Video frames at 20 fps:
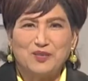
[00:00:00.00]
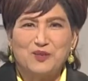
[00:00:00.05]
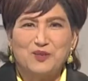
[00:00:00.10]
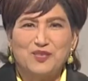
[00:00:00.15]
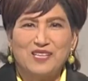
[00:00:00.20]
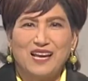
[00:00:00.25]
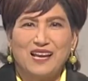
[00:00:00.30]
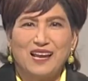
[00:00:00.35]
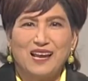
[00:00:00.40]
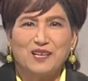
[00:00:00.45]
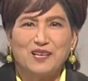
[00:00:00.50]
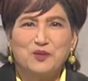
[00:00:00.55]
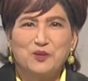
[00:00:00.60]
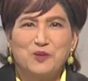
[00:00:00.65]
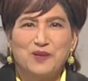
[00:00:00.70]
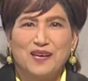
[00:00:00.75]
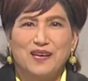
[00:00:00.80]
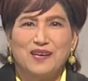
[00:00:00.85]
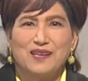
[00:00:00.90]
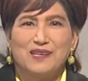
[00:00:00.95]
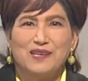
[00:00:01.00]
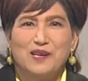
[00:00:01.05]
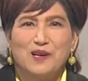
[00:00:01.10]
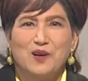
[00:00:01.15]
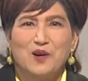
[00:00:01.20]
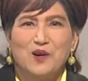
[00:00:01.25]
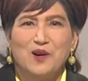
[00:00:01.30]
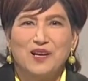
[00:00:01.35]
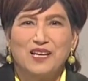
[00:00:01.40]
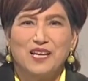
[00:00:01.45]
Thailand Today here
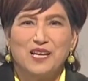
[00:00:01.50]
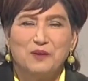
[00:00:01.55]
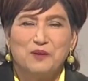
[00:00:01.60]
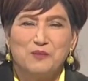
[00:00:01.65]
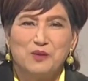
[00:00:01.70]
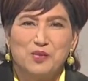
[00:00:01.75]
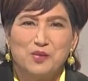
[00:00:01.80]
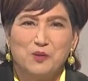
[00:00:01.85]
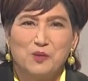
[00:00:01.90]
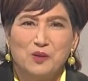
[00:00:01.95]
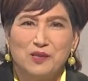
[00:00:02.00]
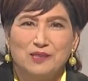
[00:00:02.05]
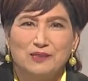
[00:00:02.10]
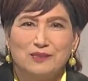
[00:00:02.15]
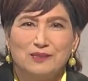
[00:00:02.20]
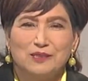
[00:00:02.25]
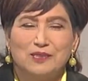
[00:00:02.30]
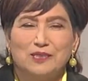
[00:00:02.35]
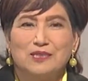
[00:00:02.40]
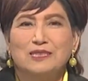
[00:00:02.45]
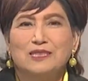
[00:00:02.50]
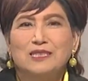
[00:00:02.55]
on NBT World.